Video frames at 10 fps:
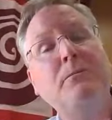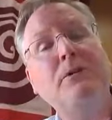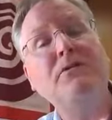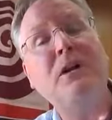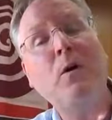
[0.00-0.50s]

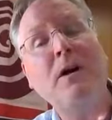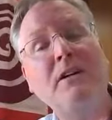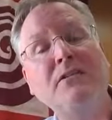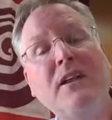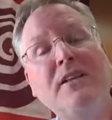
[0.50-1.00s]
move somewhere
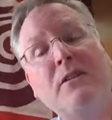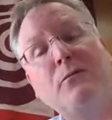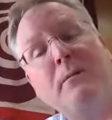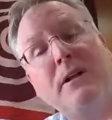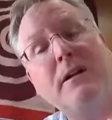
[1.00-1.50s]
else and then
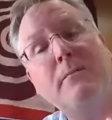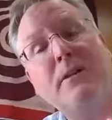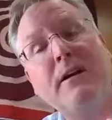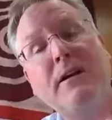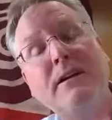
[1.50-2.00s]
rebuild up
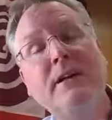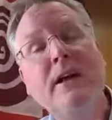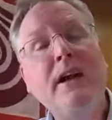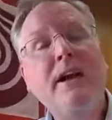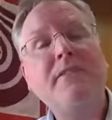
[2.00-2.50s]
there. And
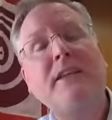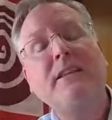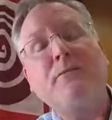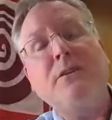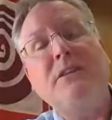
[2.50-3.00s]
they
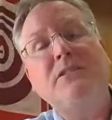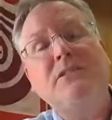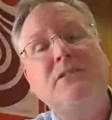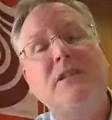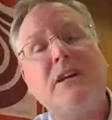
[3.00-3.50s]
live with
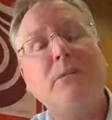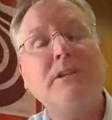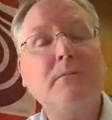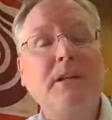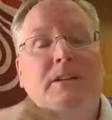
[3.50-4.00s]
this
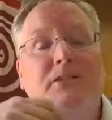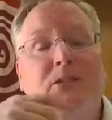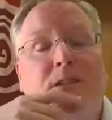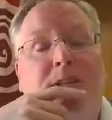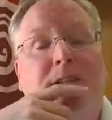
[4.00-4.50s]
unbelievable
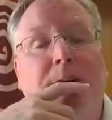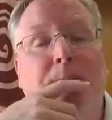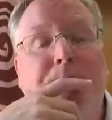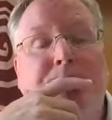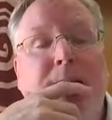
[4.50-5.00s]
uncertainty
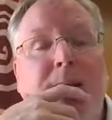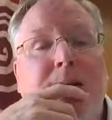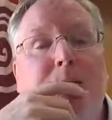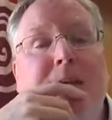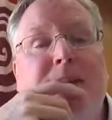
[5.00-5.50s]

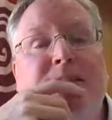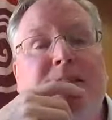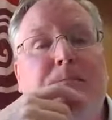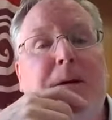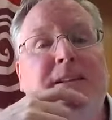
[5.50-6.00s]
because
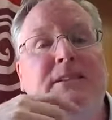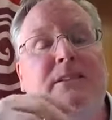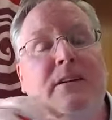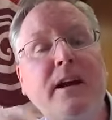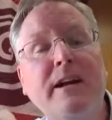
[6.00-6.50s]
these spaces
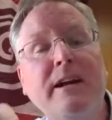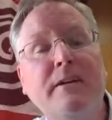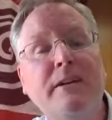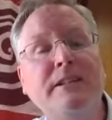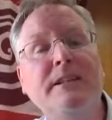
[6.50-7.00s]
are not
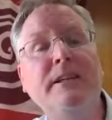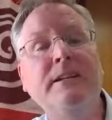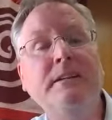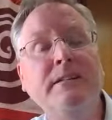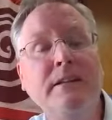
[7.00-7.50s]
guaranteed.